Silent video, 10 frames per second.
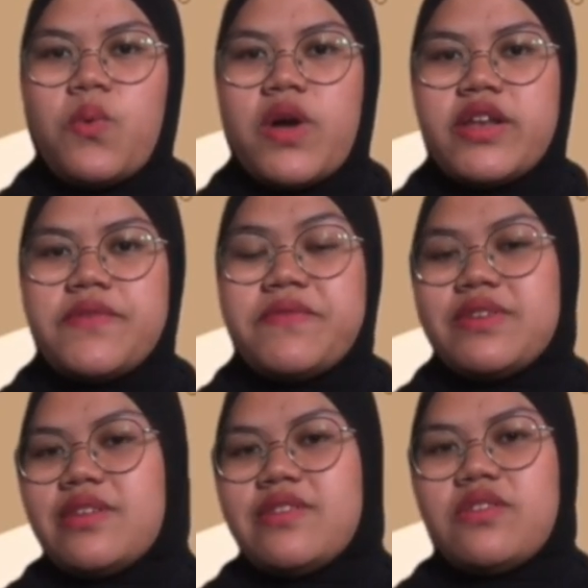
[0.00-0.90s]
1
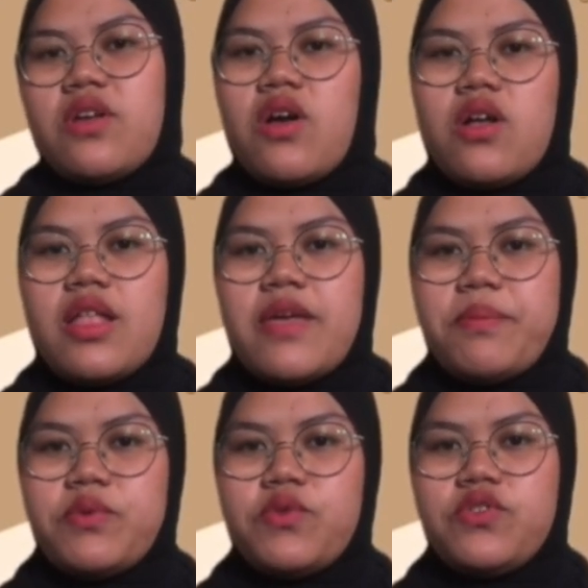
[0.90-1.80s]
versus all
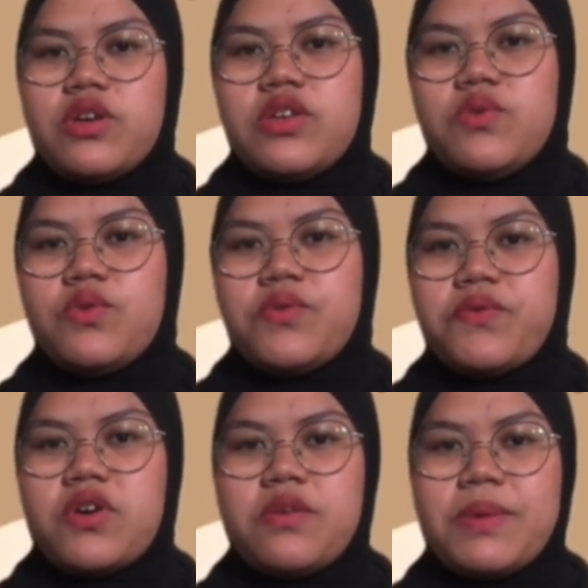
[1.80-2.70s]
approach used
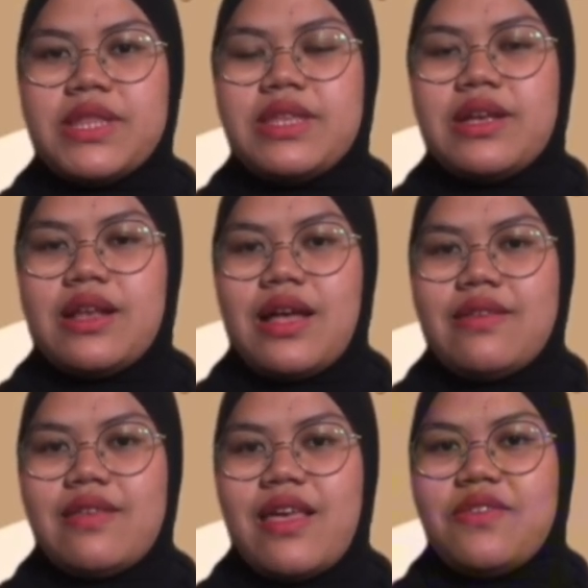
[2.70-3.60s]
for
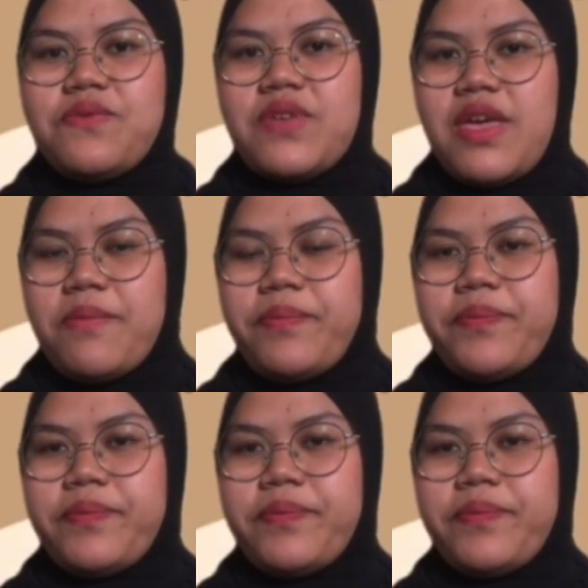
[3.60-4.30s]
multi-class SVM.